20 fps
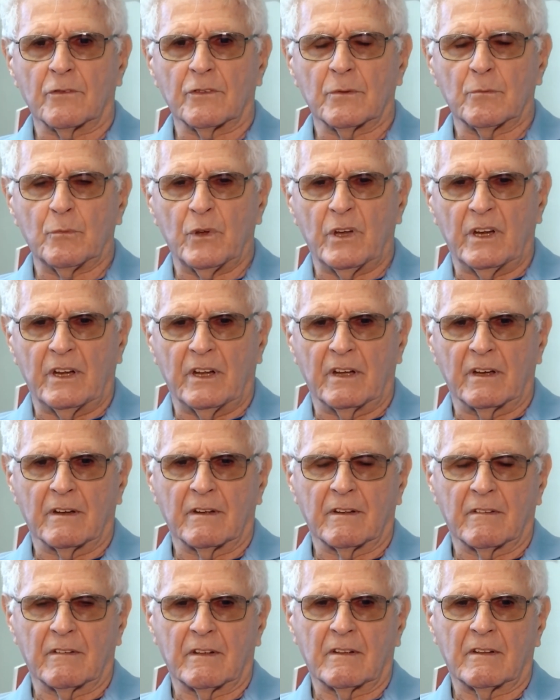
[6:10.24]
over the
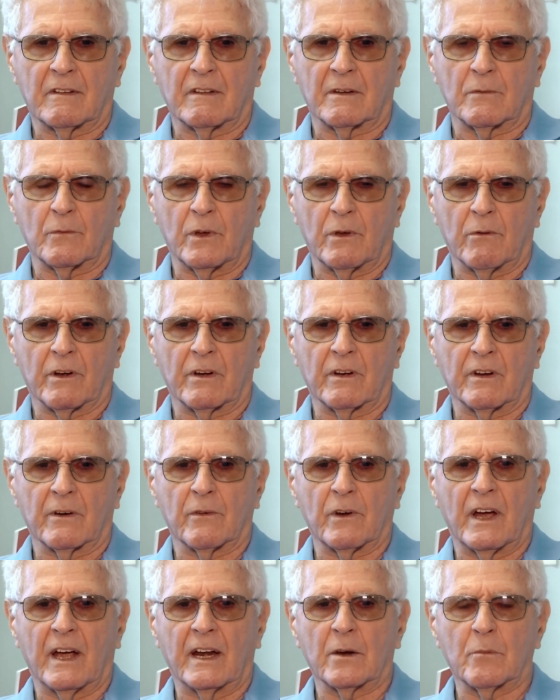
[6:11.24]
media that we were going to
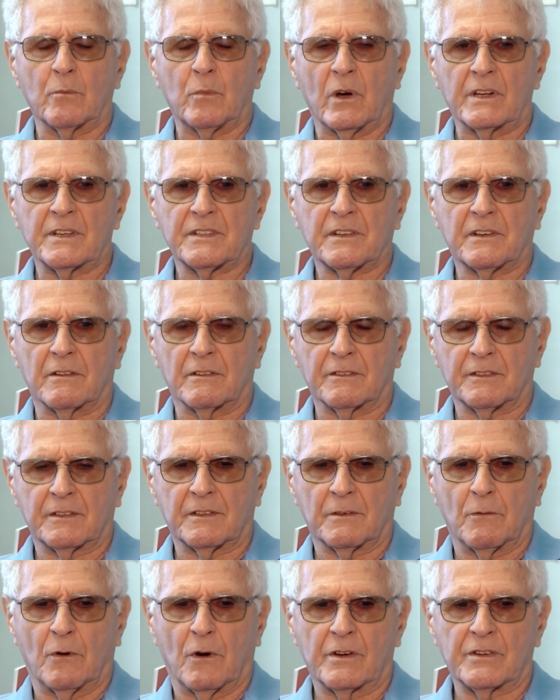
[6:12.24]
ride our bicycles
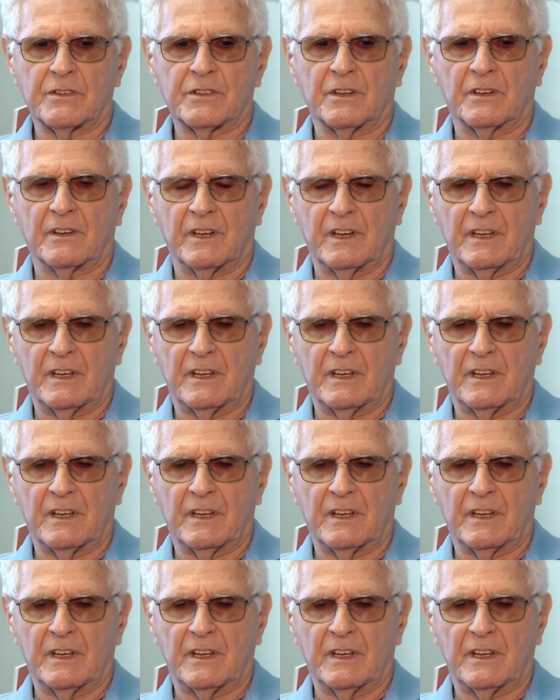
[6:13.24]
to Washington,